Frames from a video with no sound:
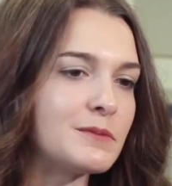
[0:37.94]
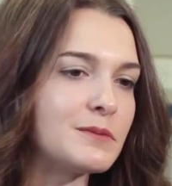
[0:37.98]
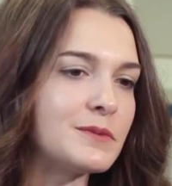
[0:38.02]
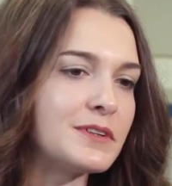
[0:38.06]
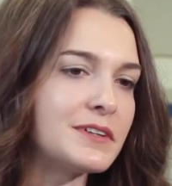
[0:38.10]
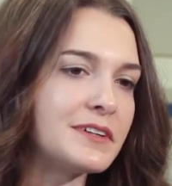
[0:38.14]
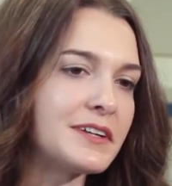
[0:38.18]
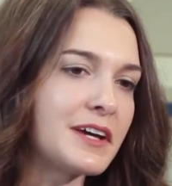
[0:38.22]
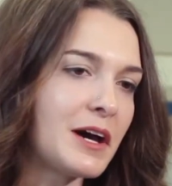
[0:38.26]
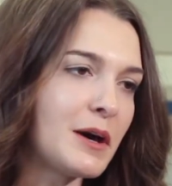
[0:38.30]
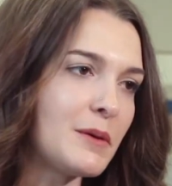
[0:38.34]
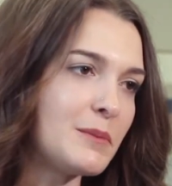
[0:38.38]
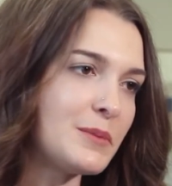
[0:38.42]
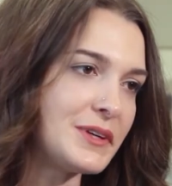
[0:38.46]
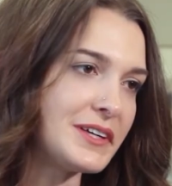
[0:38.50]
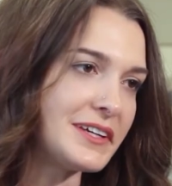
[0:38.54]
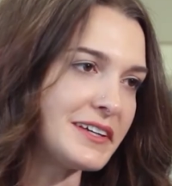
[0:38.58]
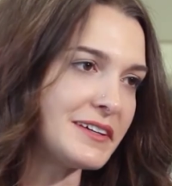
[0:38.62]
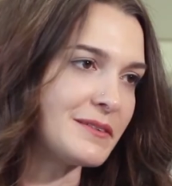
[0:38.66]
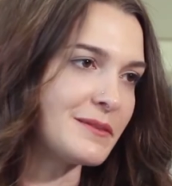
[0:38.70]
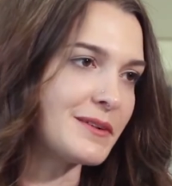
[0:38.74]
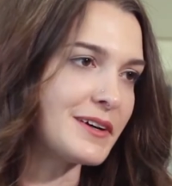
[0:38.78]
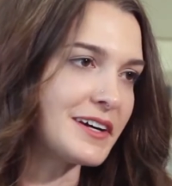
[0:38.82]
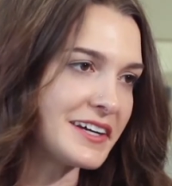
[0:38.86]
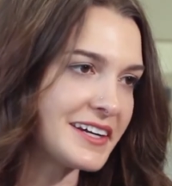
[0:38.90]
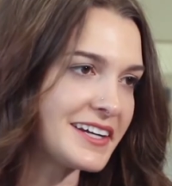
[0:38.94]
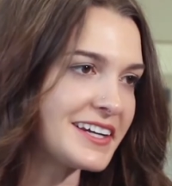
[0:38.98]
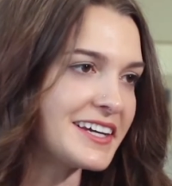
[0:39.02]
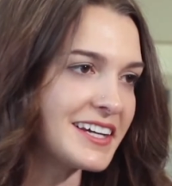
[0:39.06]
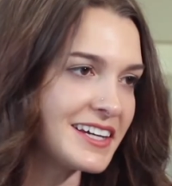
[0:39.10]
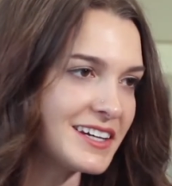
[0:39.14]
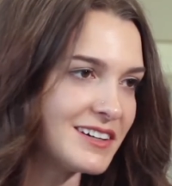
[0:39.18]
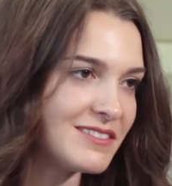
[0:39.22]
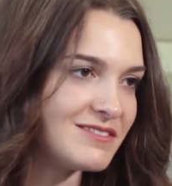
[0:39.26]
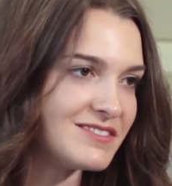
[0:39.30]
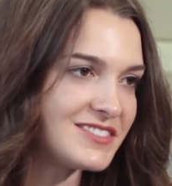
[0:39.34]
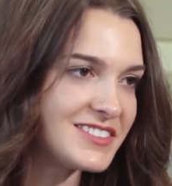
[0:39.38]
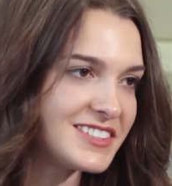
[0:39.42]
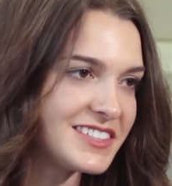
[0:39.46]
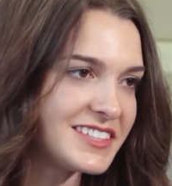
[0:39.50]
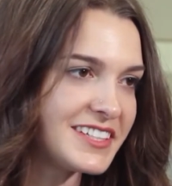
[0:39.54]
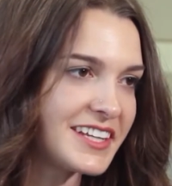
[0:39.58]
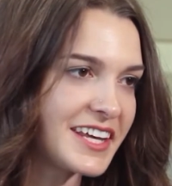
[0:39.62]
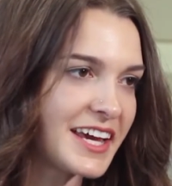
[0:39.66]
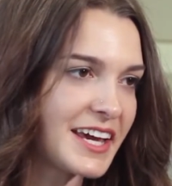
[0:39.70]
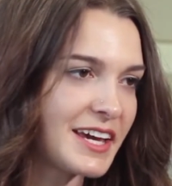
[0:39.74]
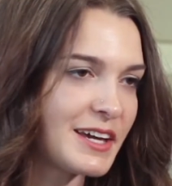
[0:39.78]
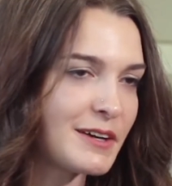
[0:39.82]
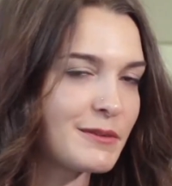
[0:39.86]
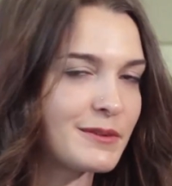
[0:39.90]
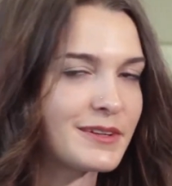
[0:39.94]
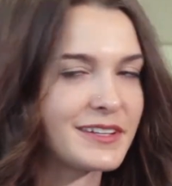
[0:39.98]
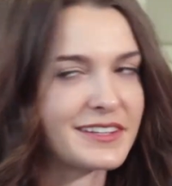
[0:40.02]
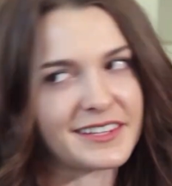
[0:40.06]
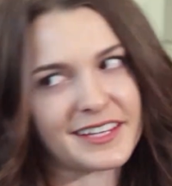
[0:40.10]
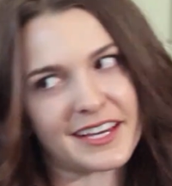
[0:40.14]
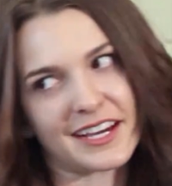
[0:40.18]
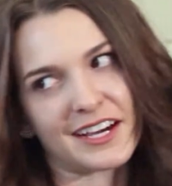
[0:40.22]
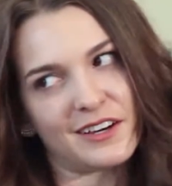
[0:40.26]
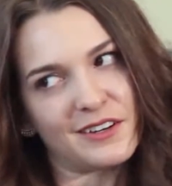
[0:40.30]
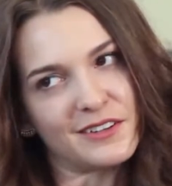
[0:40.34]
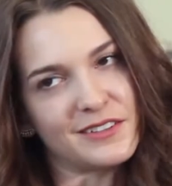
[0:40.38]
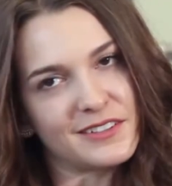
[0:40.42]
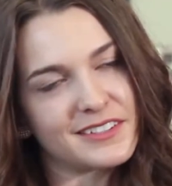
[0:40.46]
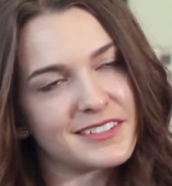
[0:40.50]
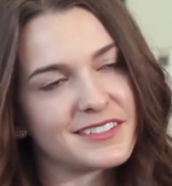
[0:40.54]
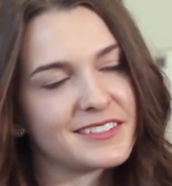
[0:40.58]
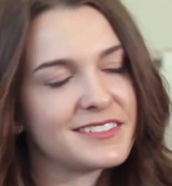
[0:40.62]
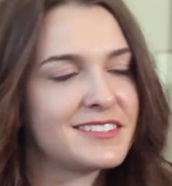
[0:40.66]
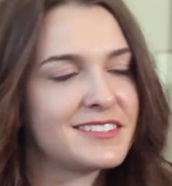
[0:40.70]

would not be where I am today without